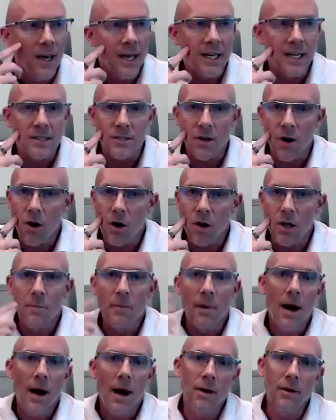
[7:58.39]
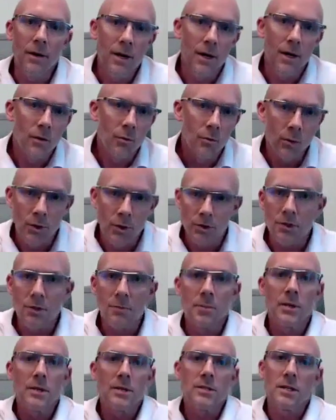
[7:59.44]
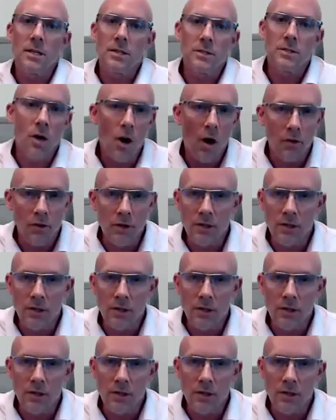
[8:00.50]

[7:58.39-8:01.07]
and it's all about realtor business, call the